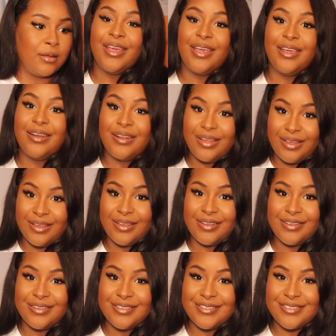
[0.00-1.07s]
it
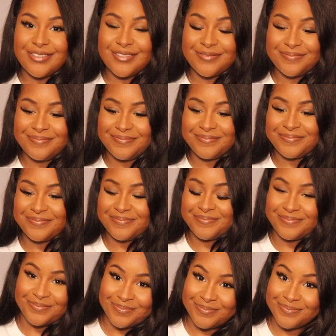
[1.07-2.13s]
is
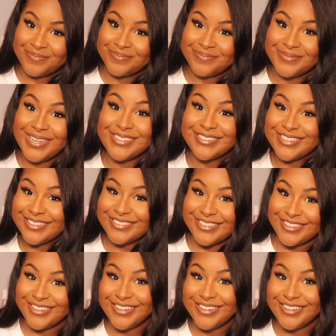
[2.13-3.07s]
dun, dun,